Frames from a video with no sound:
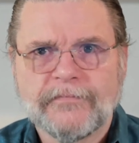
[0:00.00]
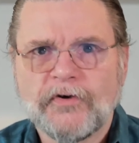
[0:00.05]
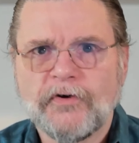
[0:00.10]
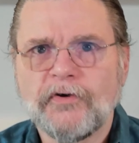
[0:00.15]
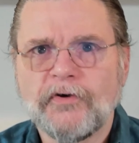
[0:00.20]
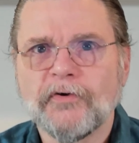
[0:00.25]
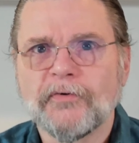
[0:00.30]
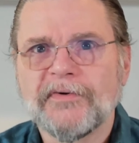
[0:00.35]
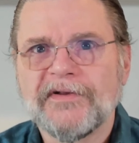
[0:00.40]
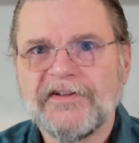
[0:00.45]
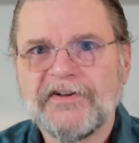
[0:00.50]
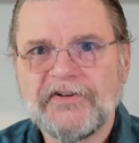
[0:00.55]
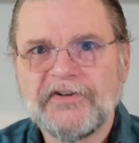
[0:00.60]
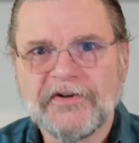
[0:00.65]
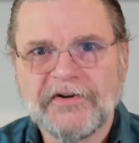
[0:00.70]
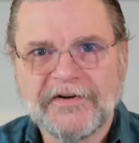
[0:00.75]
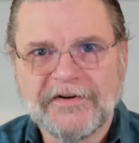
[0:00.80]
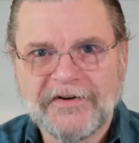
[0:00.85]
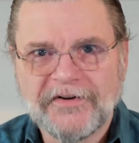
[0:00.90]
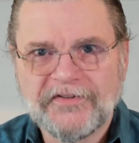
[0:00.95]
gorilla
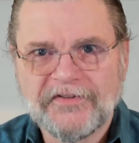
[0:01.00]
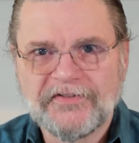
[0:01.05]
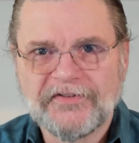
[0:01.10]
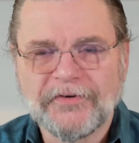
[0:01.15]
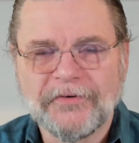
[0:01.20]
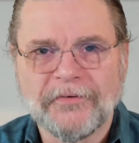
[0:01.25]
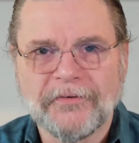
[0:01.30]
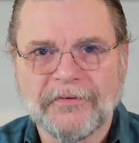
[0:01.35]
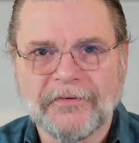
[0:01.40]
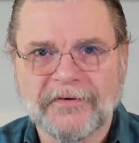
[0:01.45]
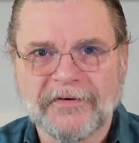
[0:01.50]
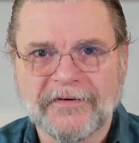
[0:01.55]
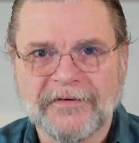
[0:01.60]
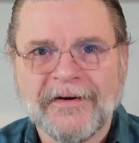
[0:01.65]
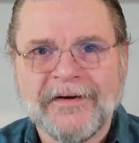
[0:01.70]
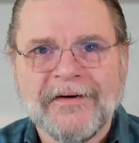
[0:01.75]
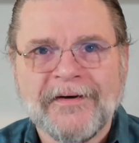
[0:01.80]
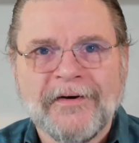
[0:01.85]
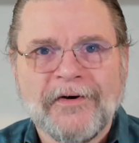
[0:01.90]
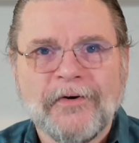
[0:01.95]
dogs
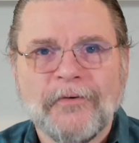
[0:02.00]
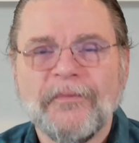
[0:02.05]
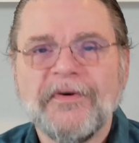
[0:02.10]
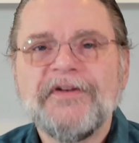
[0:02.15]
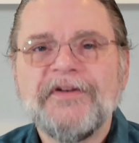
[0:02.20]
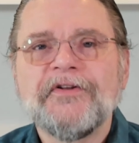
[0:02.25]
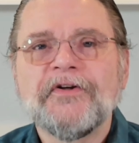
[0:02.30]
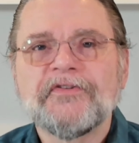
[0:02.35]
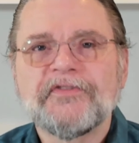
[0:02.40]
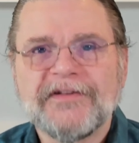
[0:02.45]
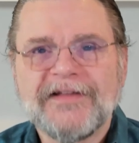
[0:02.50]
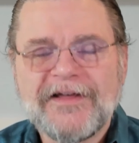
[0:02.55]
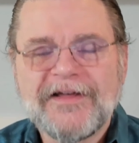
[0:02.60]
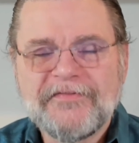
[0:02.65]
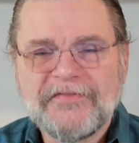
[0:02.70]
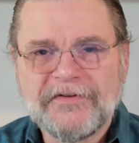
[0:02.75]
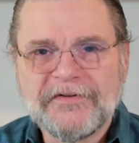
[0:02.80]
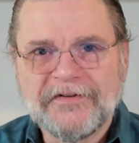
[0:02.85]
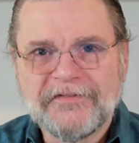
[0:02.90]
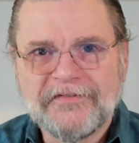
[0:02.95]
or Windows
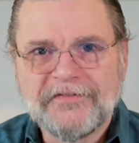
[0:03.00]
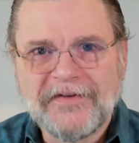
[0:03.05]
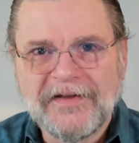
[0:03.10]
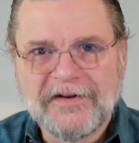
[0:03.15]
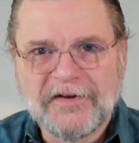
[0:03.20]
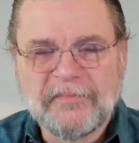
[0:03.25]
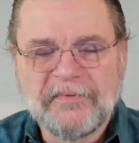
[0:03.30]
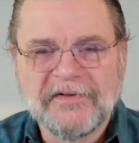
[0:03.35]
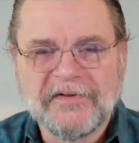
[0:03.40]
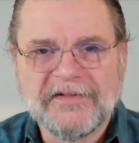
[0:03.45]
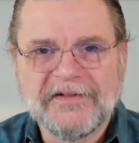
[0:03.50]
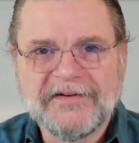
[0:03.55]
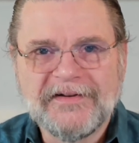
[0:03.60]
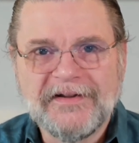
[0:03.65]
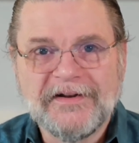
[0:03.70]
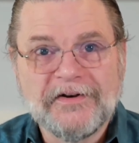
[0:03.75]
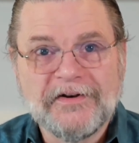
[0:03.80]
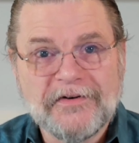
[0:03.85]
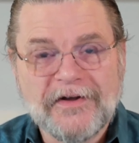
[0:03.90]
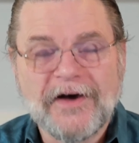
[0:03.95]
11
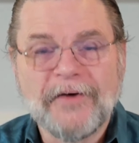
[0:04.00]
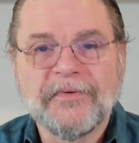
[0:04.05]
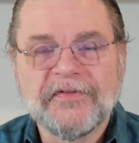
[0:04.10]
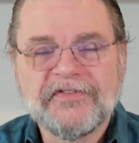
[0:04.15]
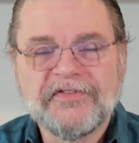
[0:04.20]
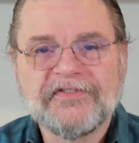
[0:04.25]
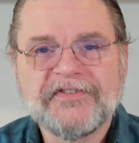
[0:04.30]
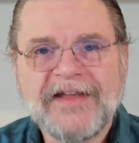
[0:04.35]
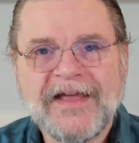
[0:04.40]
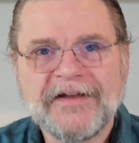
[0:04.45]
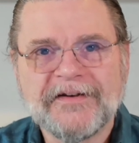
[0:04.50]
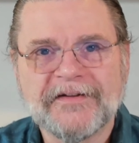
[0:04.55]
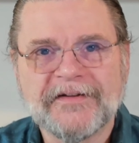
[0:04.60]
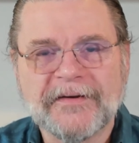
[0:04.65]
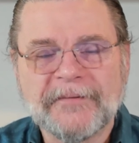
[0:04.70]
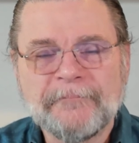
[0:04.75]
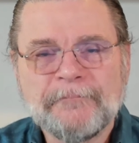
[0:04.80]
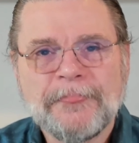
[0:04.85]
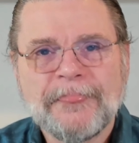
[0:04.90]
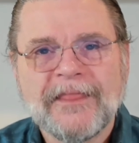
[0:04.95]
availability
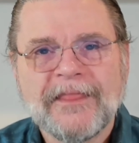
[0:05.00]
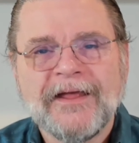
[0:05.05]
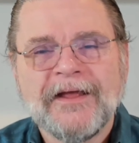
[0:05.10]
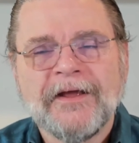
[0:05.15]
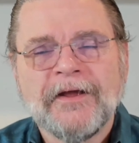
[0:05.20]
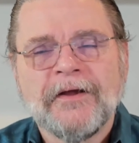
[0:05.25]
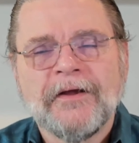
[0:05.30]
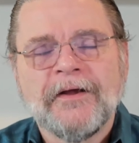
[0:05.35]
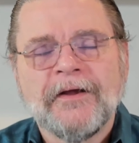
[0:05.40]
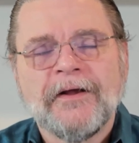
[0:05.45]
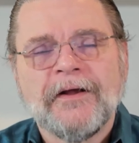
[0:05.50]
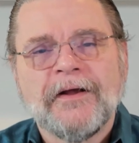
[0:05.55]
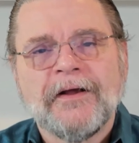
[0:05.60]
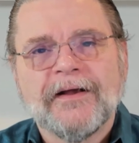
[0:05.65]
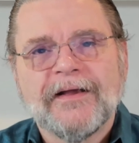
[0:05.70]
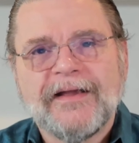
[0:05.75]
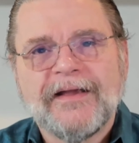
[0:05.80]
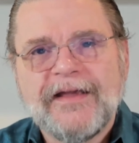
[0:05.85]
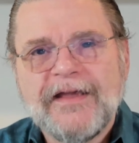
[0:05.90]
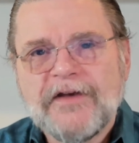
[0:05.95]
notwithstanding,
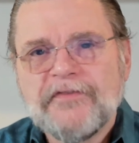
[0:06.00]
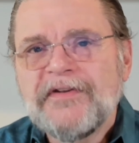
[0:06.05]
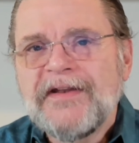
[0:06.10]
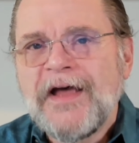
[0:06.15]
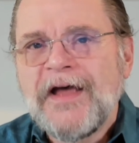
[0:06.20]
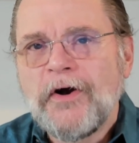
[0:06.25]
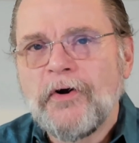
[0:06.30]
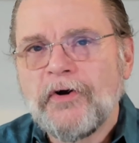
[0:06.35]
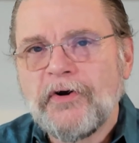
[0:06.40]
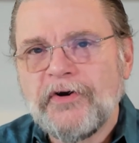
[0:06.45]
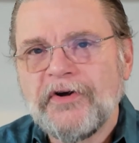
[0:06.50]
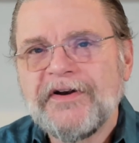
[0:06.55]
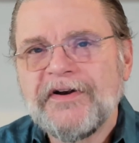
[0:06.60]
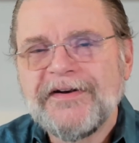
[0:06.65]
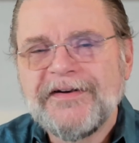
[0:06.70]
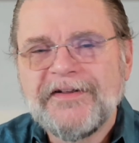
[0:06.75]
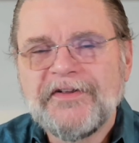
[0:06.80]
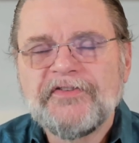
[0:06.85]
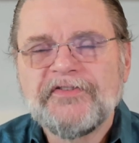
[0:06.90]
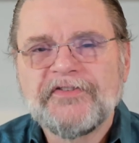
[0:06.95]
given how good
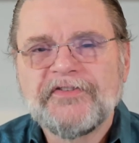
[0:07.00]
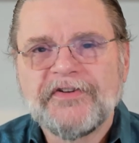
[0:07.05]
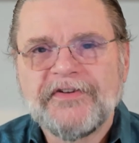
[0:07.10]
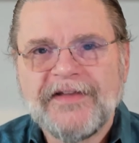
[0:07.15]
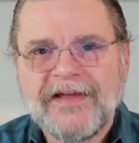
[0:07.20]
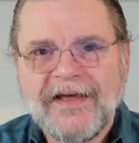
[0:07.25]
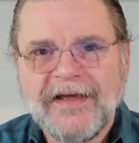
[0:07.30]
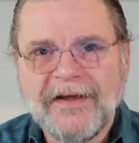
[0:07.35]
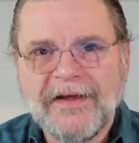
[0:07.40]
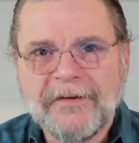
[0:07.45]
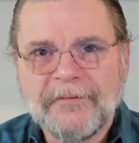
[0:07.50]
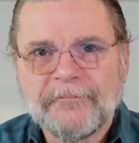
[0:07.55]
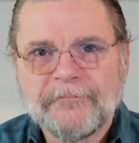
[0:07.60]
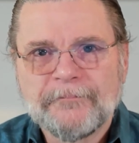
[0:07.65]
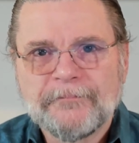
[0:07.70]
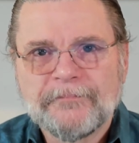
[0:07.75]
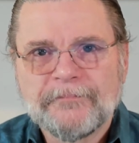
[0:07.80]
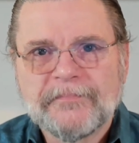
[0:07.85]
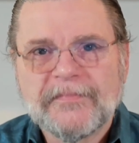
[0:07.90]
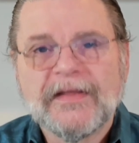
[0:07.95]
it is today,
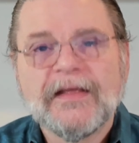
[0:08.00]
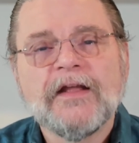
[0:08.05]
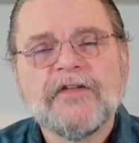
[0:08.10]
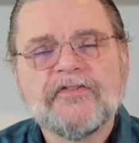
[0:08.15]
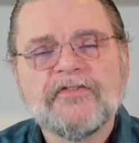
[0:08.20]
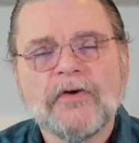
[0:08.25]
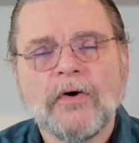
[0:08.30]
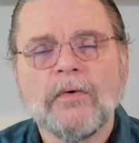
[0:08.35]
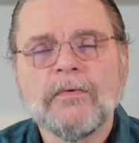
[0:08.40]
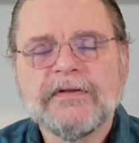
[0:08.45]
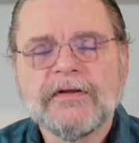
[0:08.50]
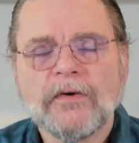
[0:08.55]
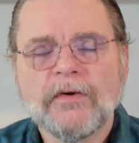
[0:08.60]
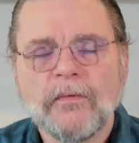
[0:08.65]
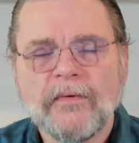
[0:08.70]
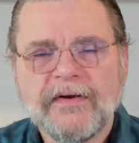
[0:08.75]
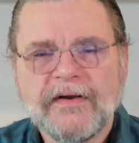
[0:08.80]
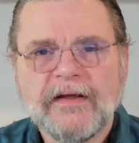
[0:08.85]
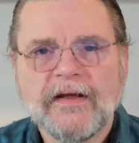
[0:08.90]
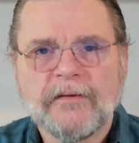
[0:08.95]
it's only
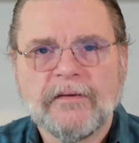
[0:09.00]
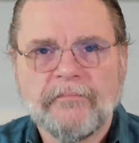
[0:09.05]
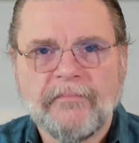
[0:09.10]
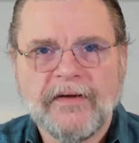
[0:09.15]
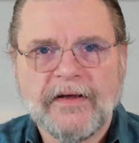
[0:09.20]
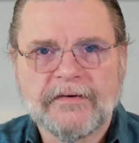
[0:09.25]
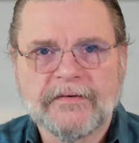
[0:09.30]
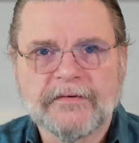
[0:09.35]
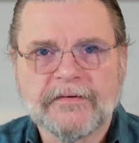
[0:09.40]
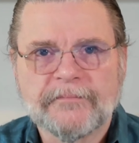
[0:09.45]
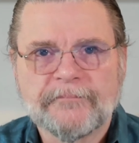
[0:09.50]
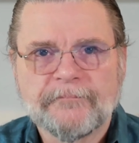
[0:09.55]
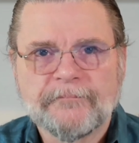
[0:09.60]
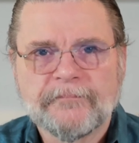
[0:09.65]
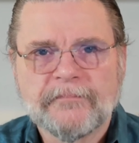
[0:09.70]
going to get better.